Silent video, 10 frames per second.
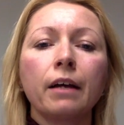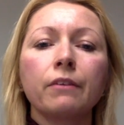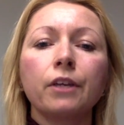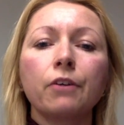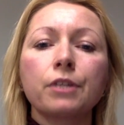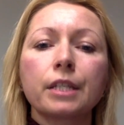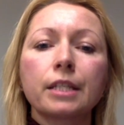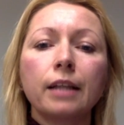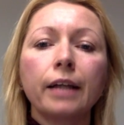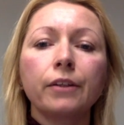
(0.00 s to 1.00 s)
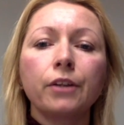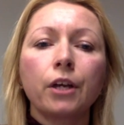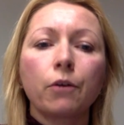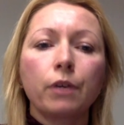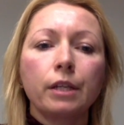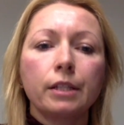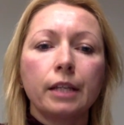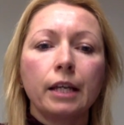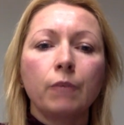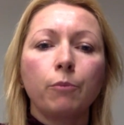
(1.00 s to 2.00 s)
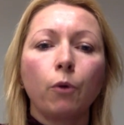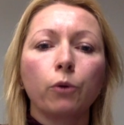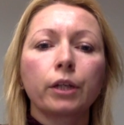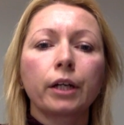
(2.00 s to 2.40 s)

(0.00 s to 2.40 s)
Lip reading: There is a slight decrease in both